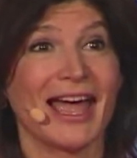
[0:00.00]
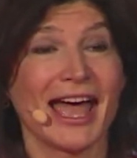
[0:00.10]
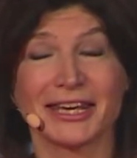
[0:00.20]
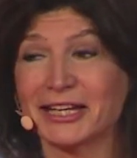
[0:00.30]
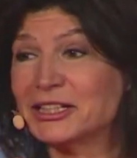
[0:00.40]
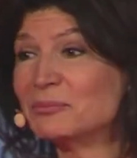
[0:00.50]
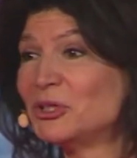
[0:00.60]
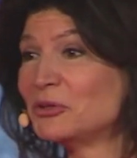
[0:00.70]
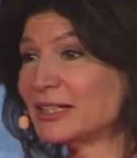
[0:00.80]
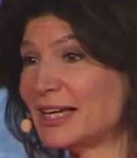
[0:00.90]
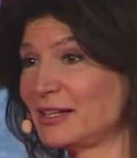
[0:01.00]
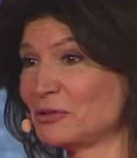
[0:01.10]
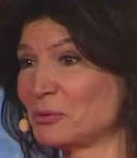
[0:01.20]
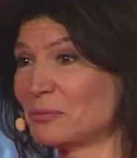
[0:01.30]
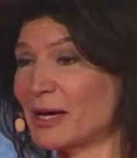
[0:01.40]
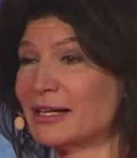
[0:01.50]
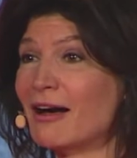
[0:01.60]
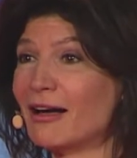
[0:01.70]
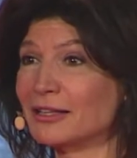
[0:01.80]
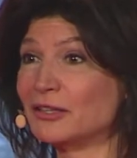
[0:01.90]
and I communicated with my
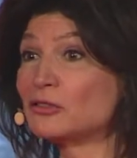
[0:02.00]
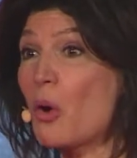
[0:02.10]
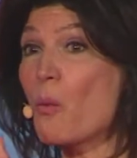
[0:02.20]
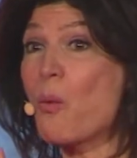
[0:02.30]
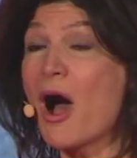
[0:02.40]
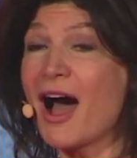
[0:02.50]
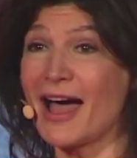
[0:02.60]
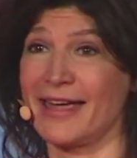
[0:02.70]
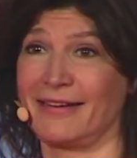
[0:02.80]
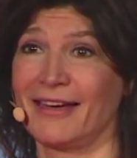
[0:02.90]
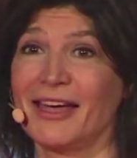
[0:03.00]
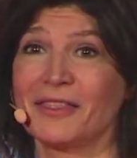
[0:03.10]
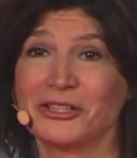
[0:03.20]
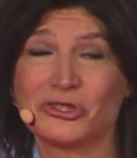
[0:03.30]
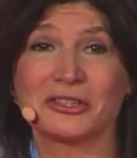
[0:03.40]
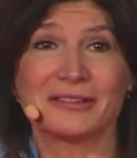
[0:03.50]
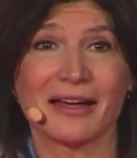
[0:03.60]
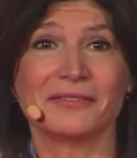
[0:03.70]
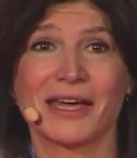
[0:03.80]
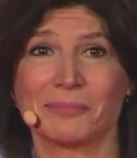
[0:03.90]
colleagues why they should
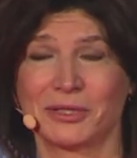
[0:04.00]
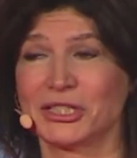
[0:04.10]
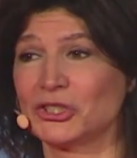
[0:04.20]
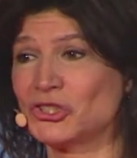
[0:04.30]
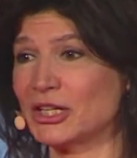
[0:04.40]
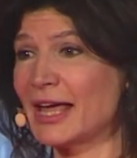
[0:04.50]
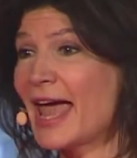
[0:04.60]
sign that petition